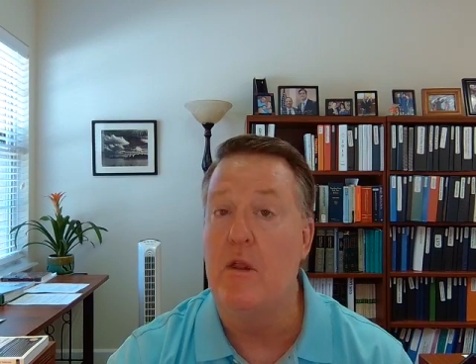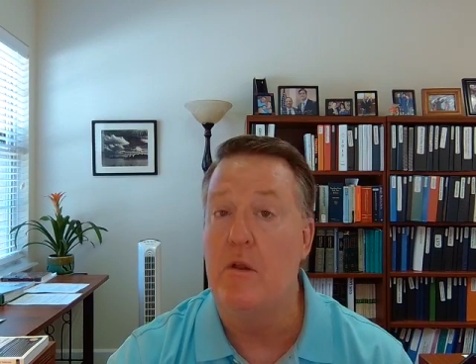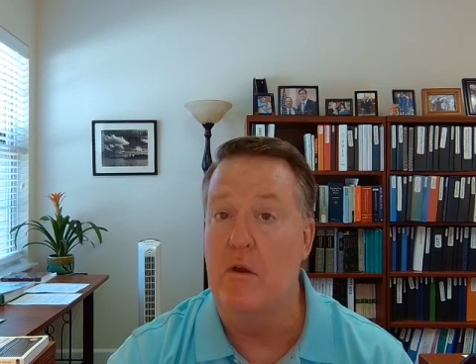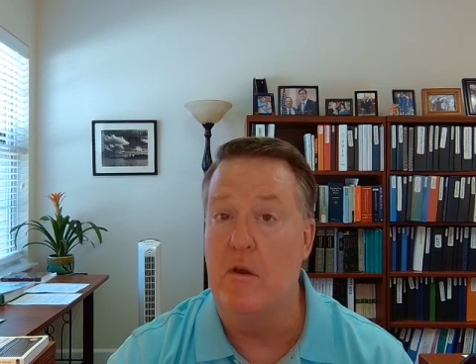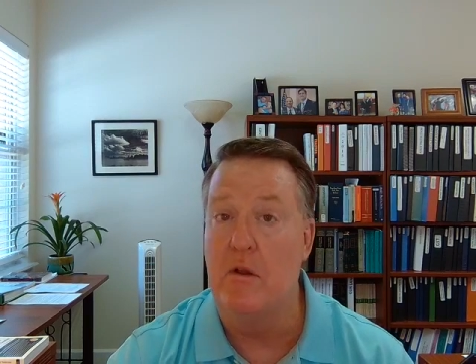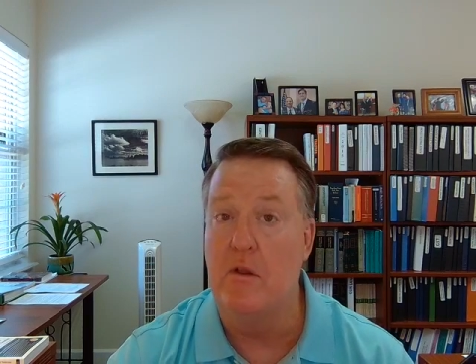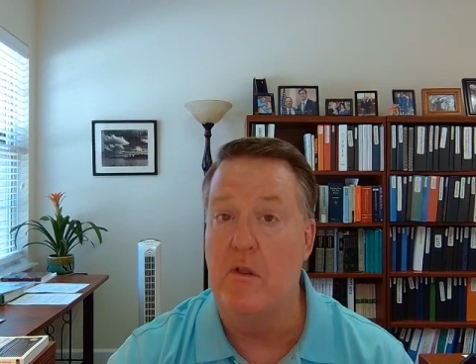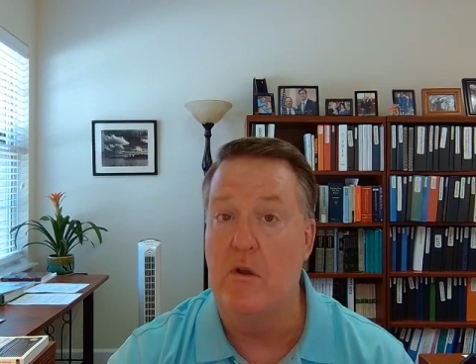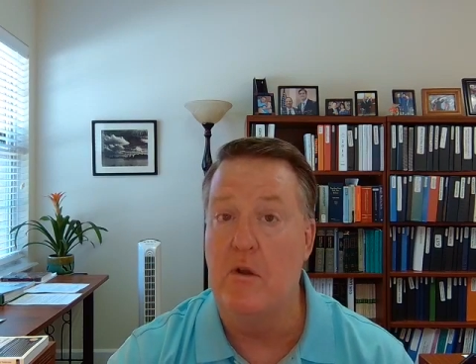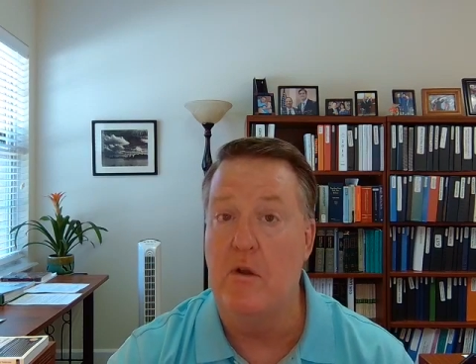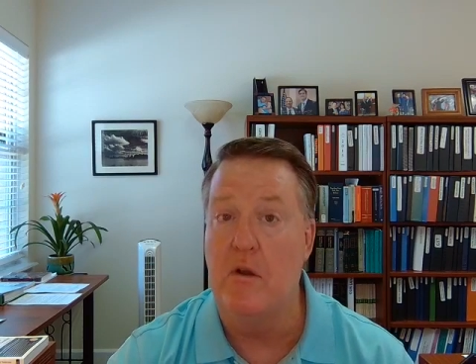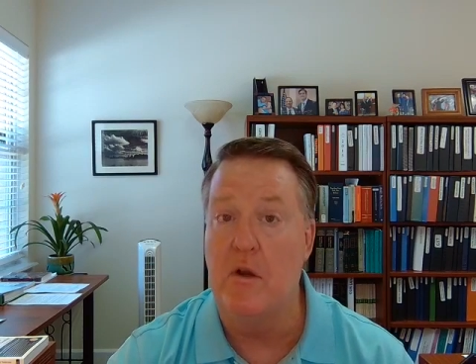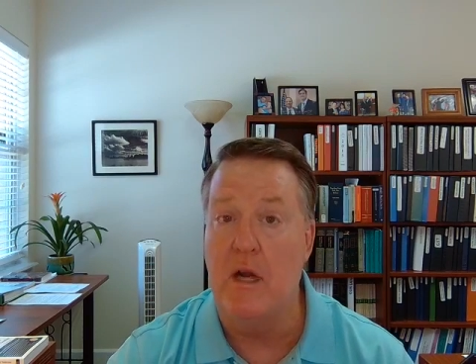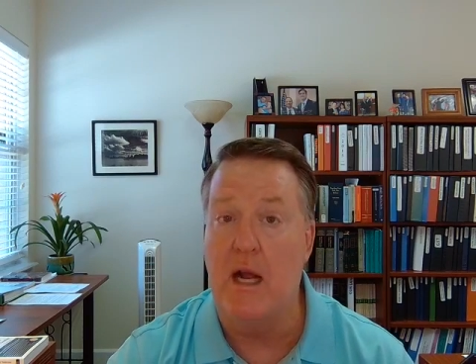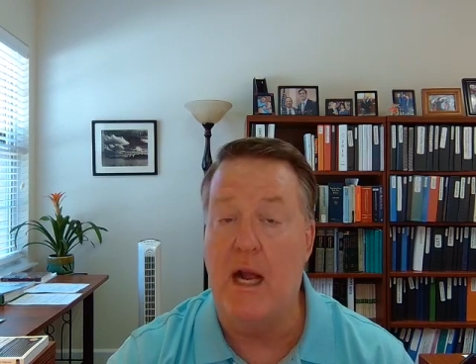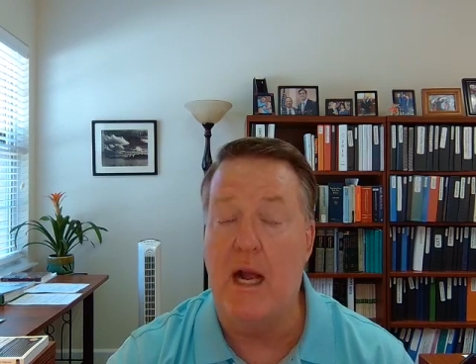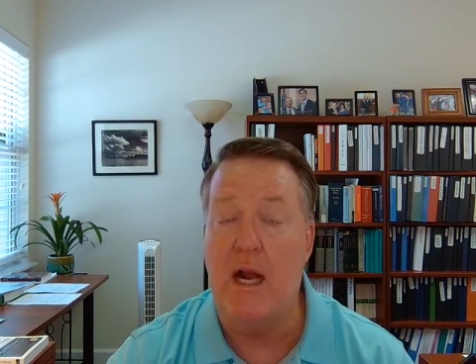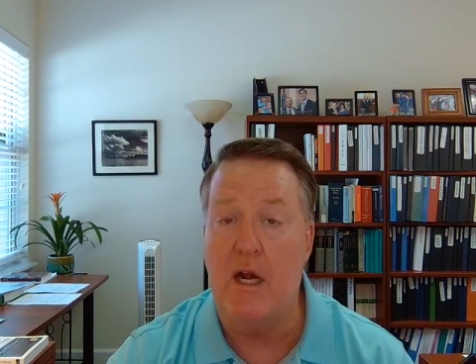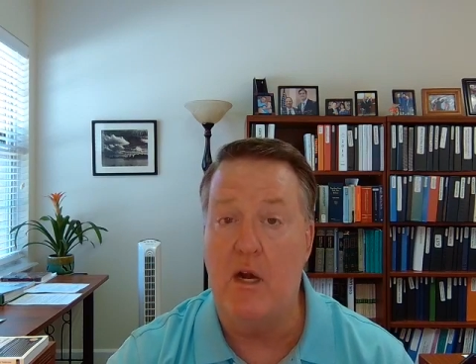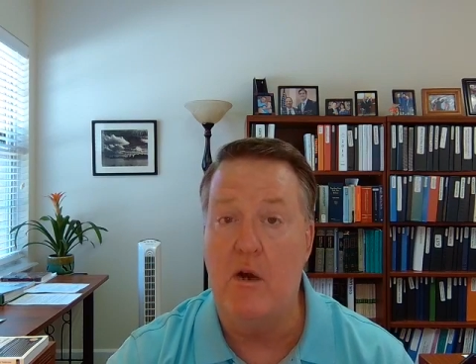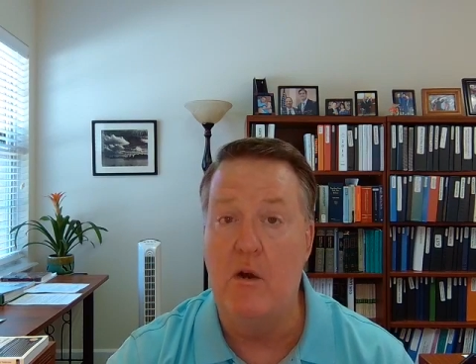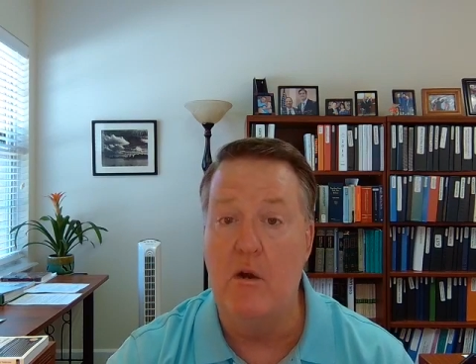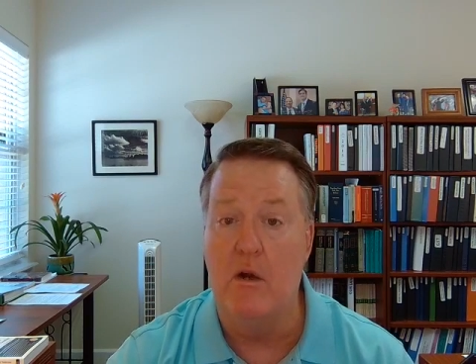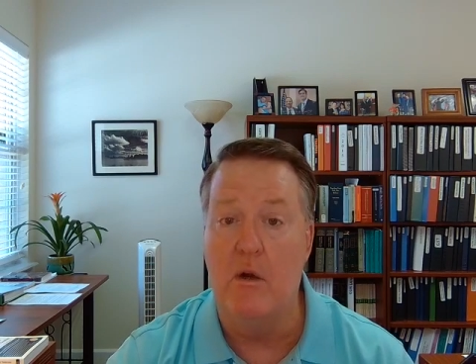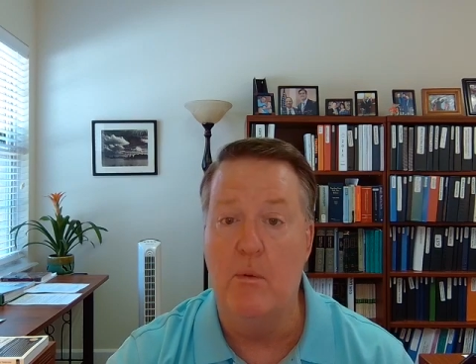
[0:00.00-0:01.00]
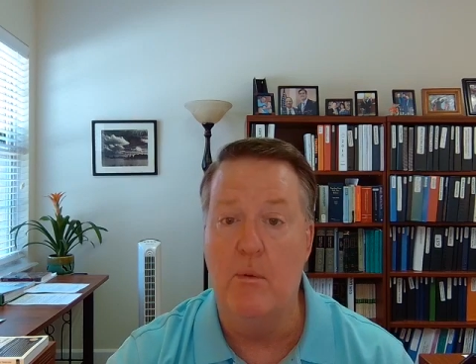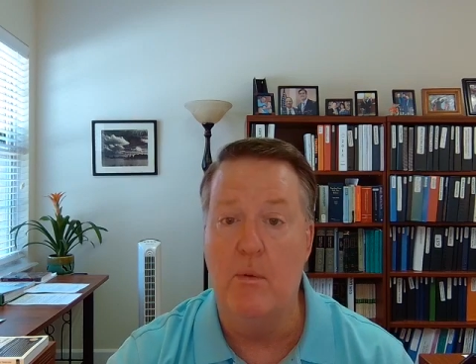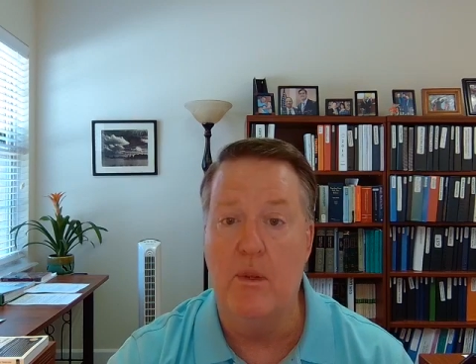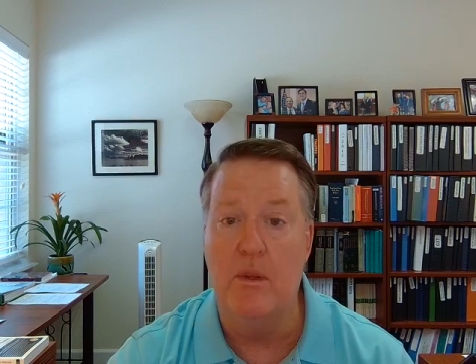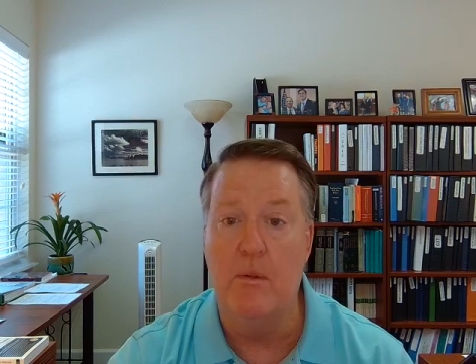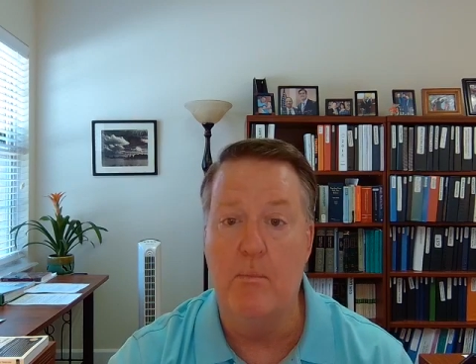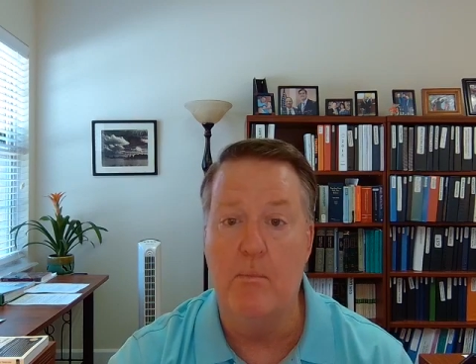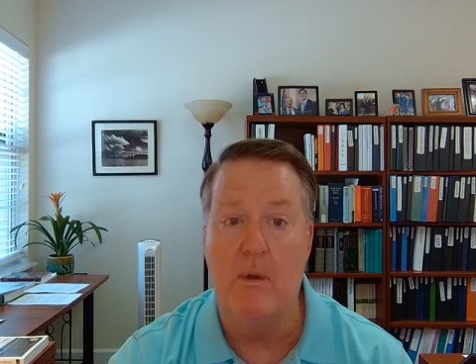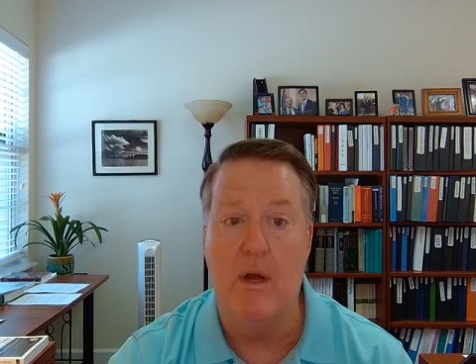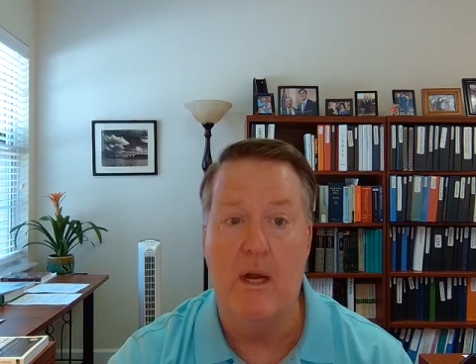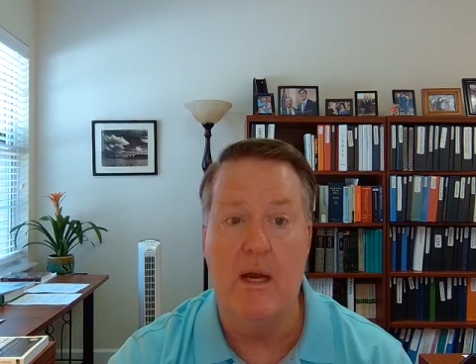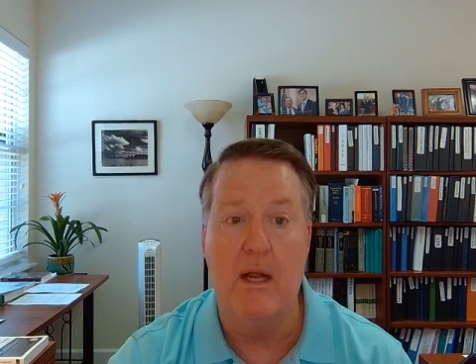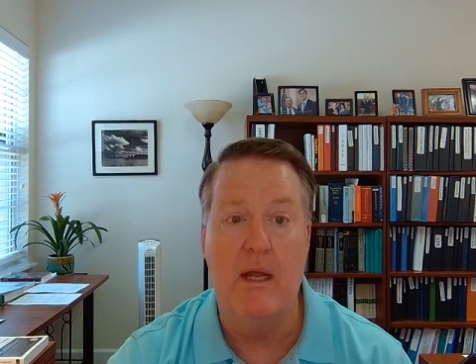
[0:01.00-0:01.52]
They're, they're not good
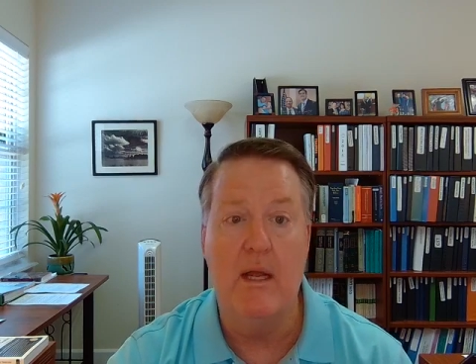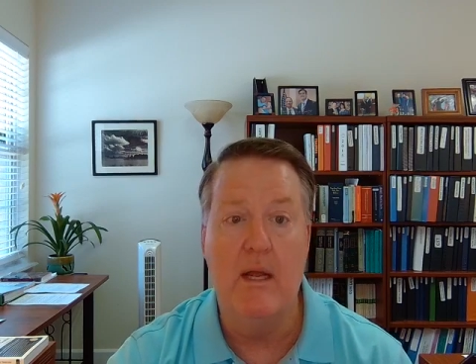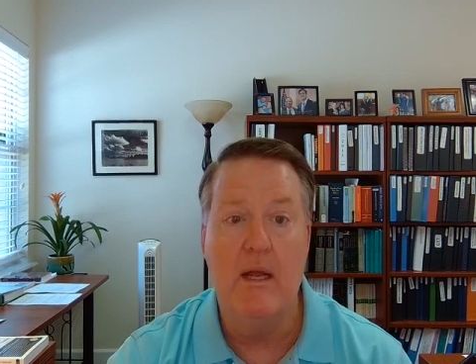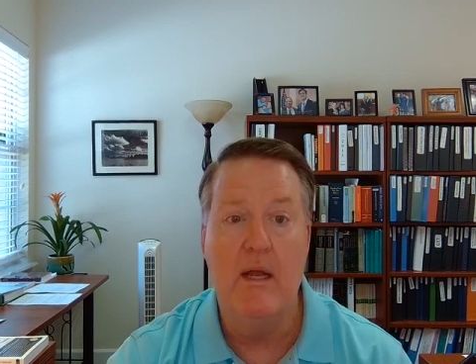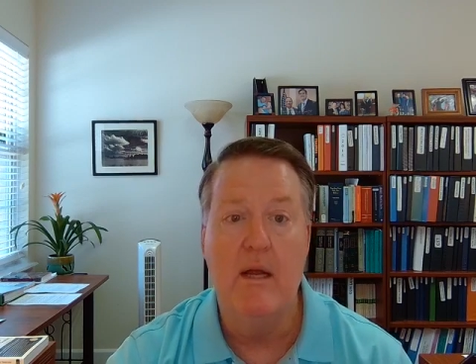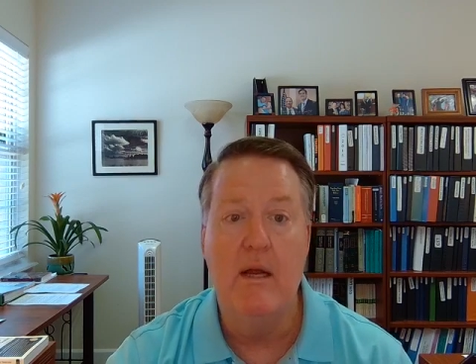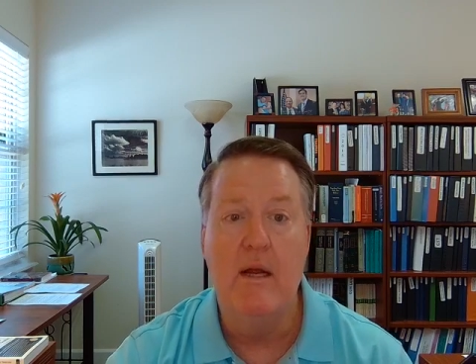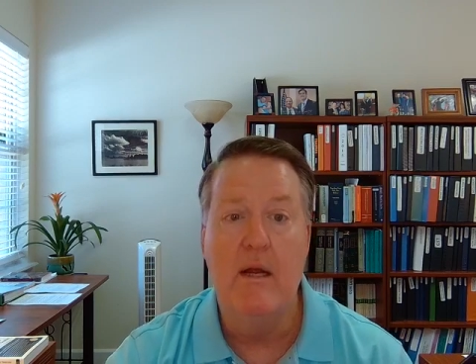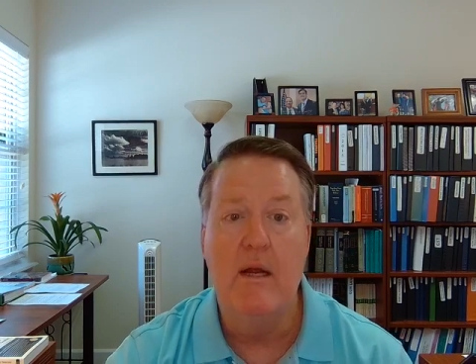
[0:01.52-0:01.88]
with money